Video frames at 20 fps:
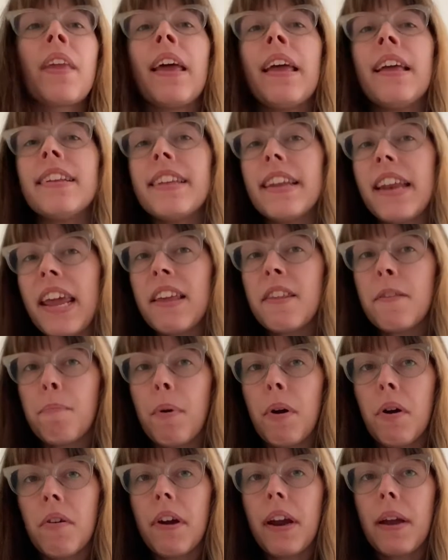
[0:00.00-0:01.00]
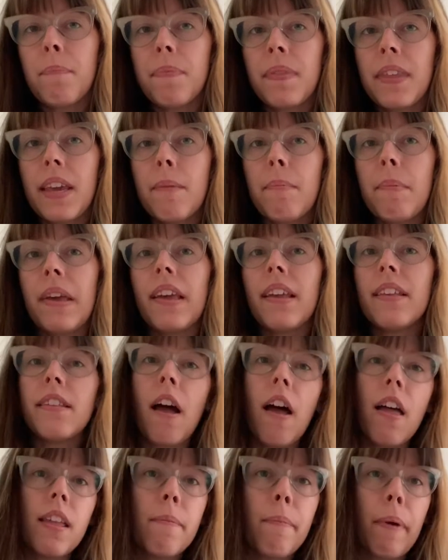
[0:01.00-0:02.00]
Today's program theme is
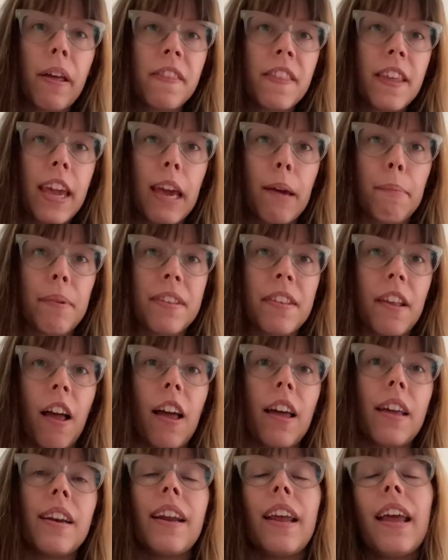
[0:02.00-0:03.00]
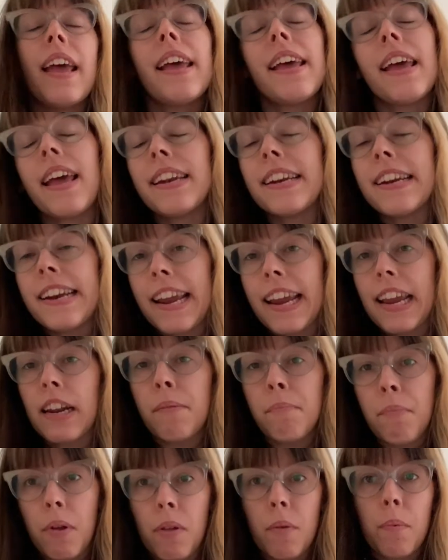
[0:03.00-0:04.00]
all about the Amazon and an
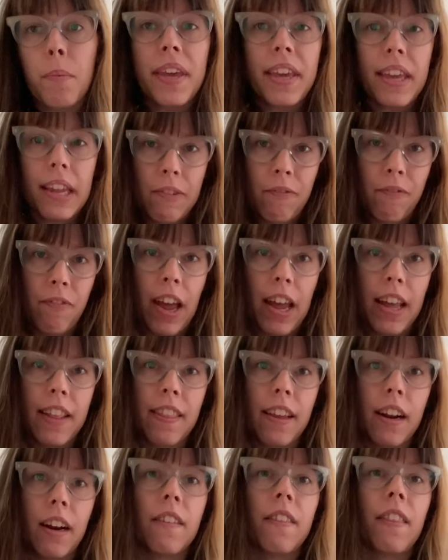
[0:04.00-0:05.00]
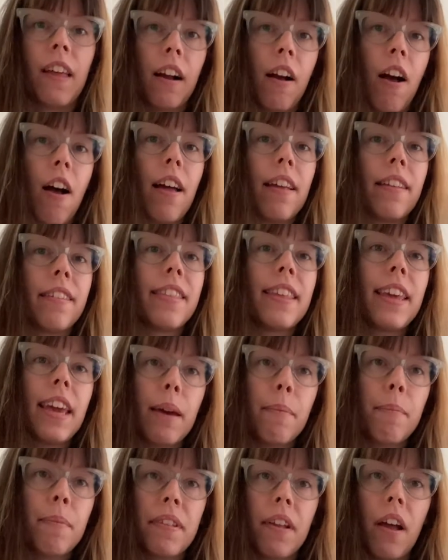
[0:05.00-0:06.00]
animal we can find there that calls the
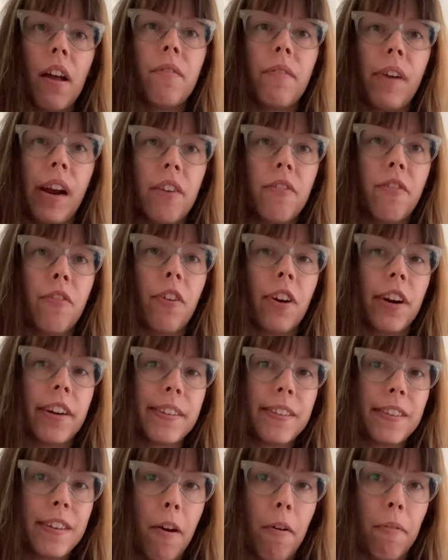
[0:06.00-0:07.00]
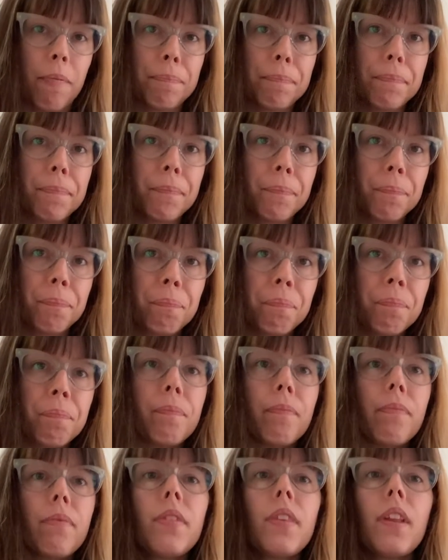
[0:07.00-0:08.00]
Amazon rainforest home.
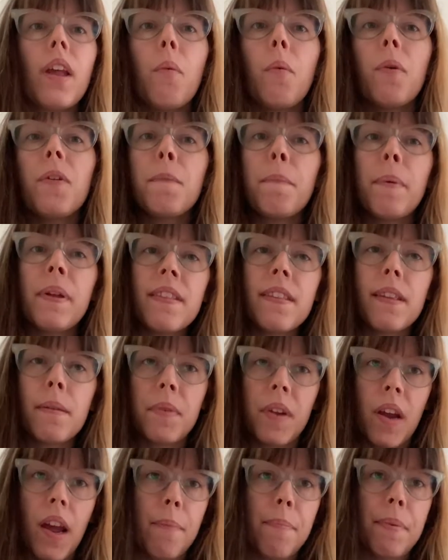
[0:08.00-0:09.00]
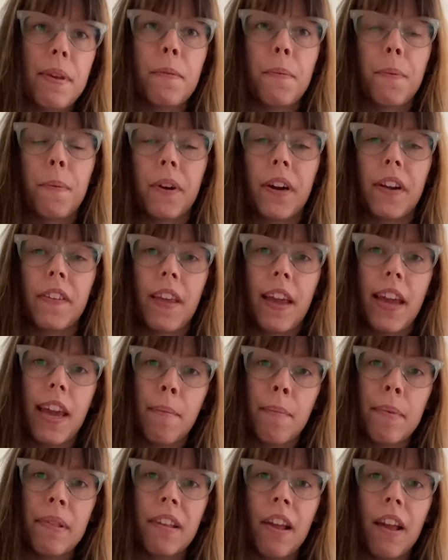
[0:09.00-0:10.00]
We'll spend some time exploring the
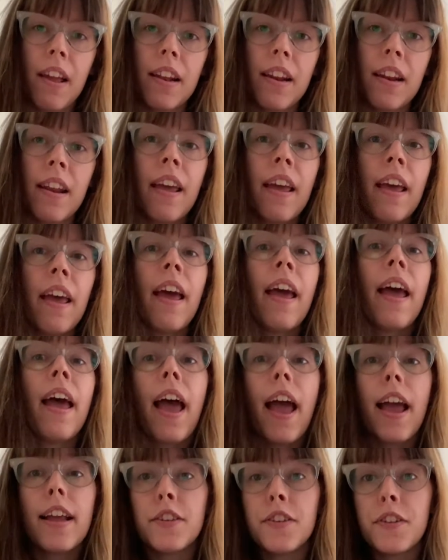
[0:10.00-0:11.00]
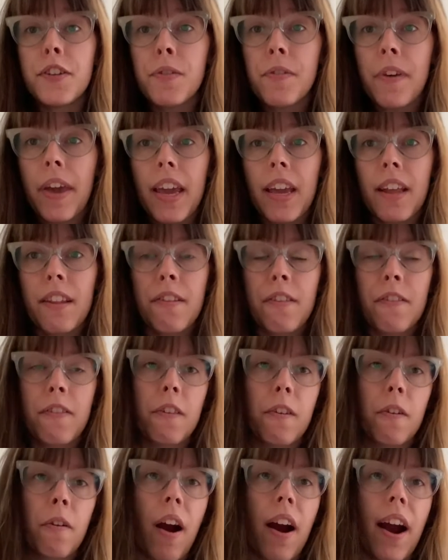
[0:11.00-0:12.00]
Amazon and toucans
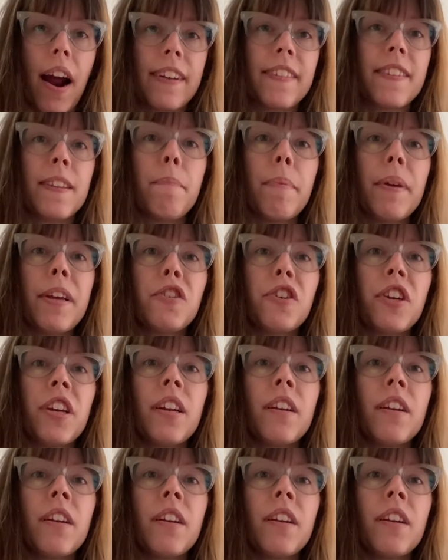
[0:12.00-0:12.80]
through our exhibition,